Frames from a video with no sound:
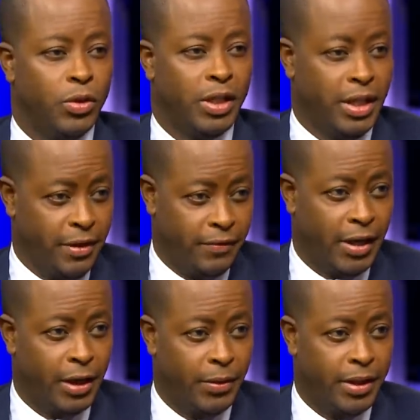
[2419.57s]
that are
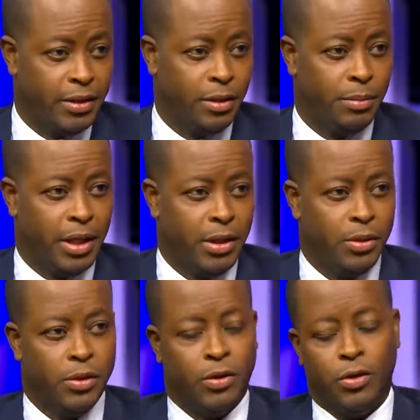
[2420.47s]
evaluated by U.S.